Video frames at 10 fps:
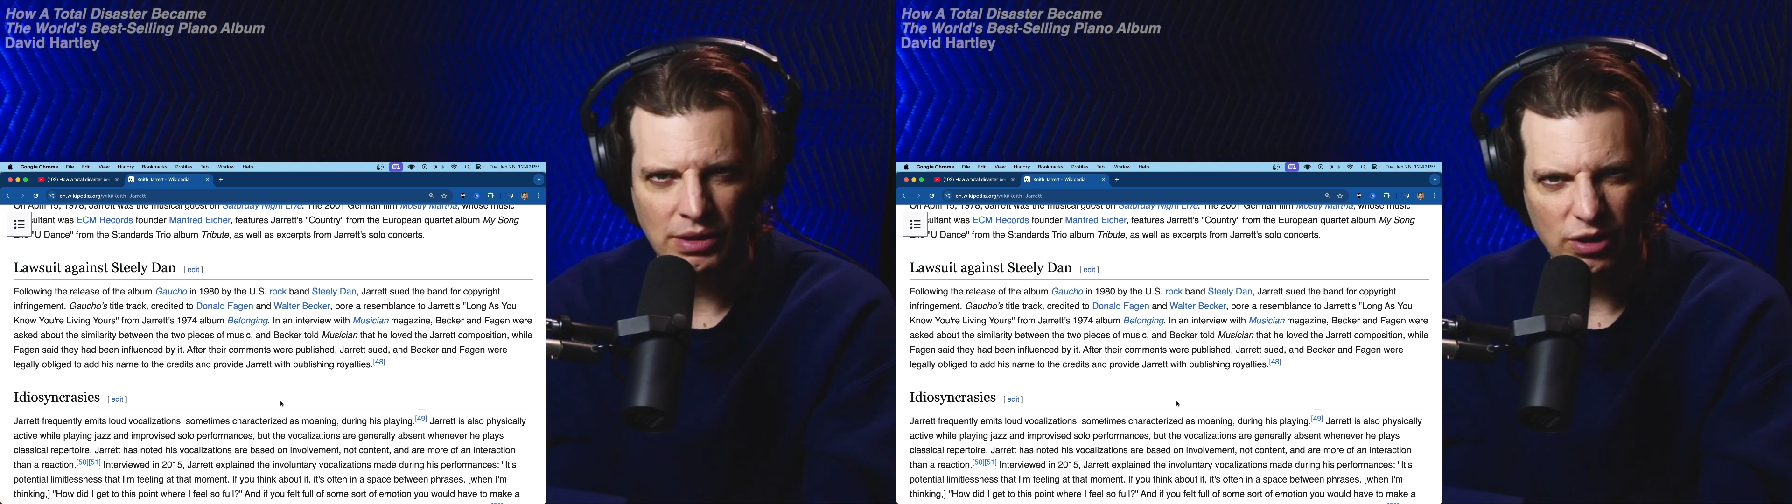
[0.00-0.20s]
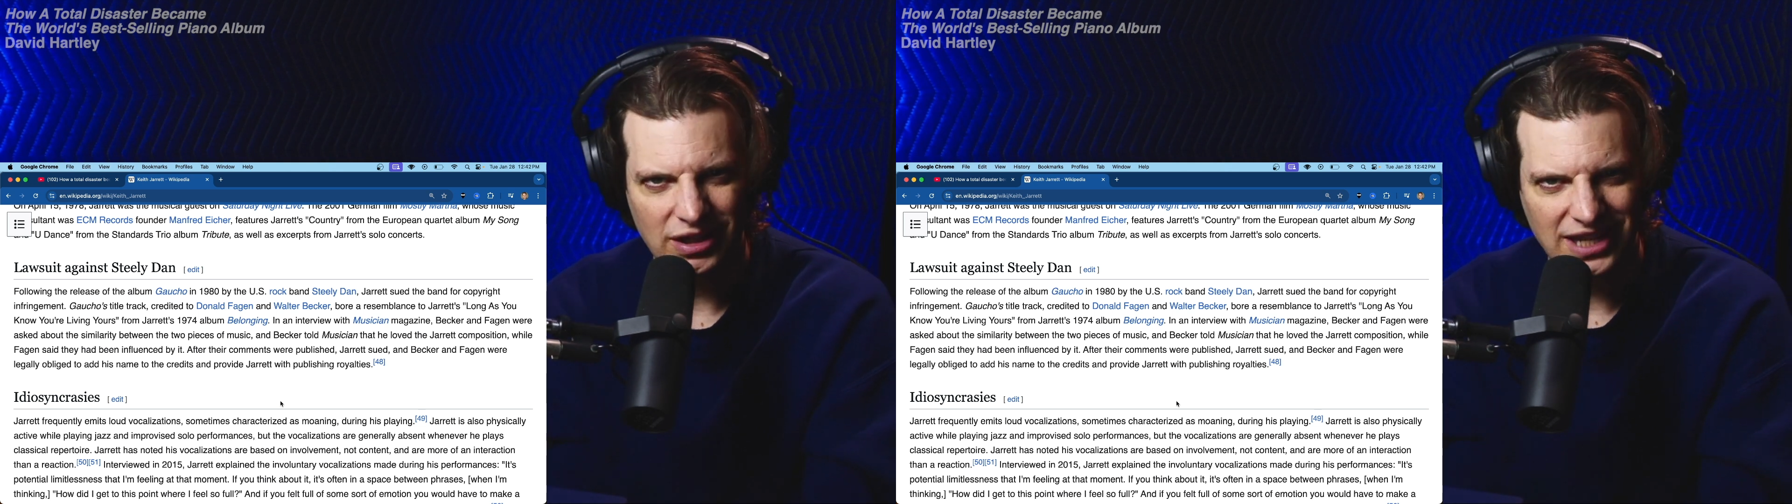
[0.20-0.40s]

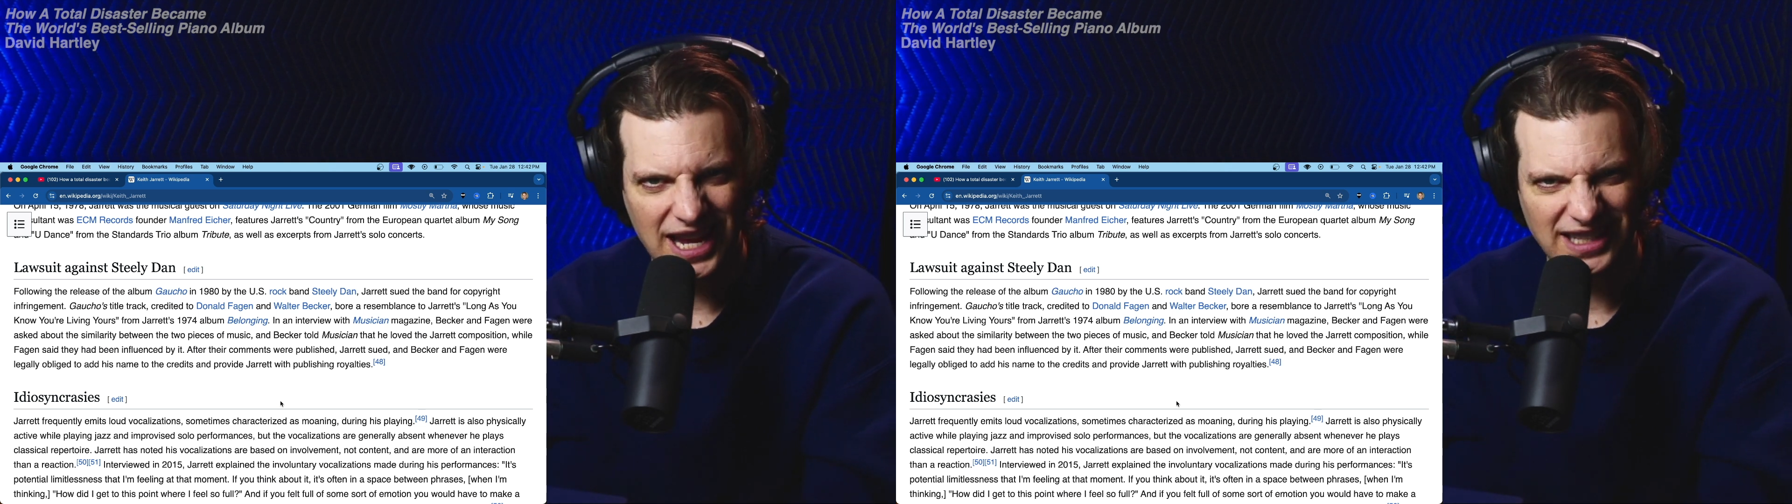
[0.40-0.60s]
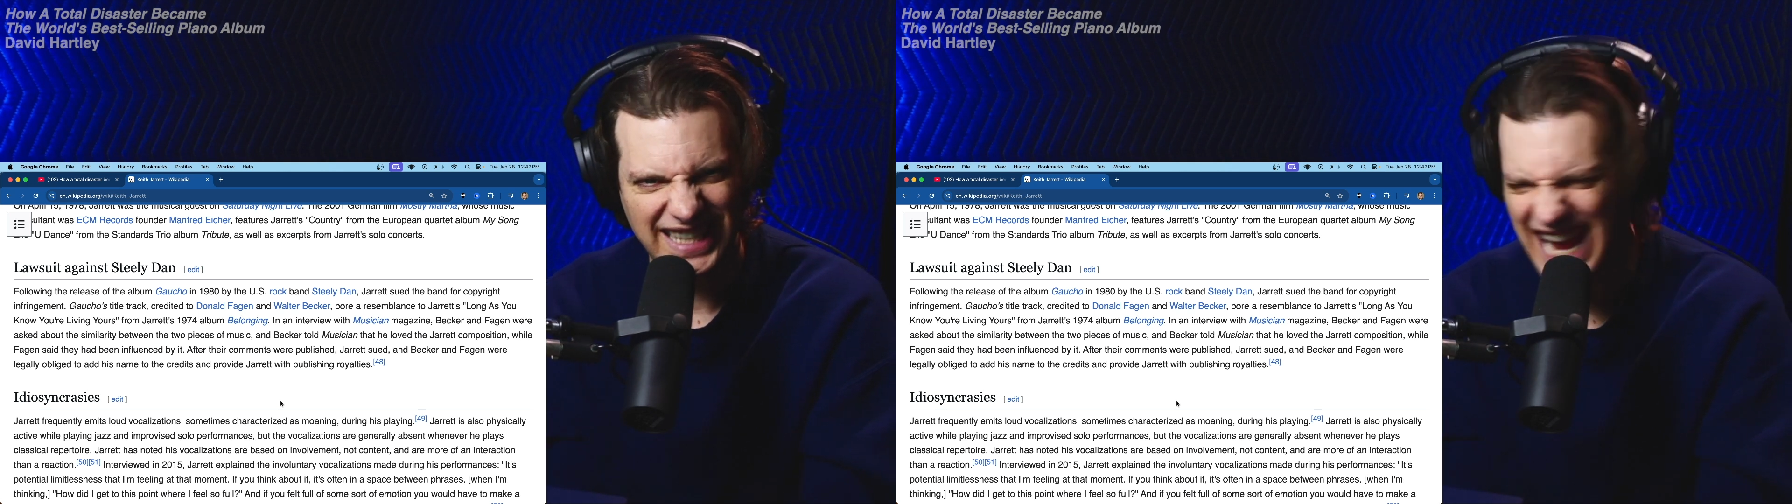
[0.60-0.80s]

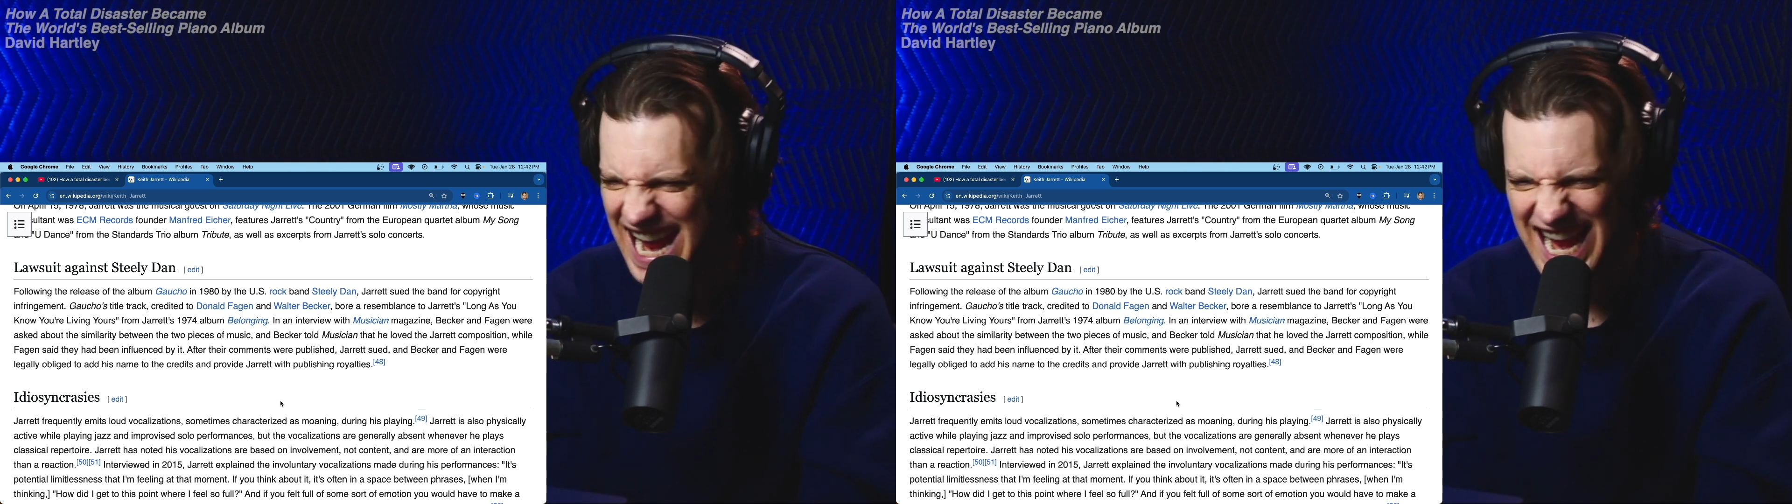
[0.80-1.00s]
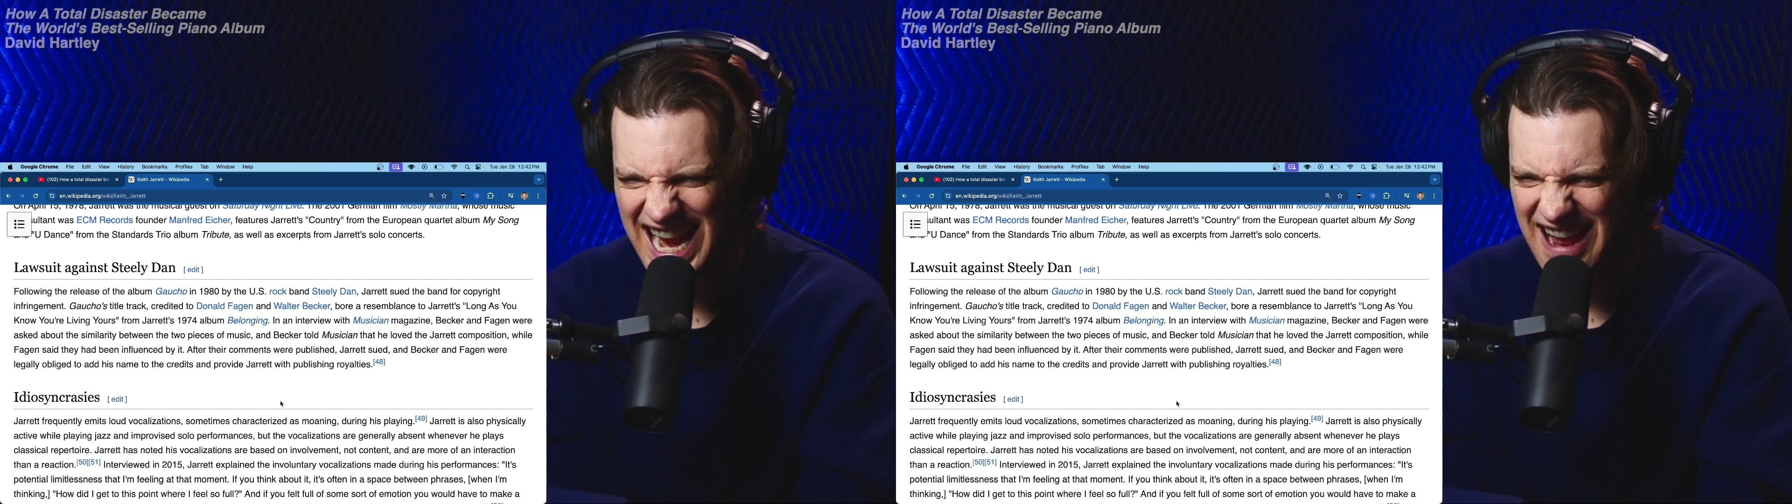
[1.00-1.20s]
royalties. Yeah!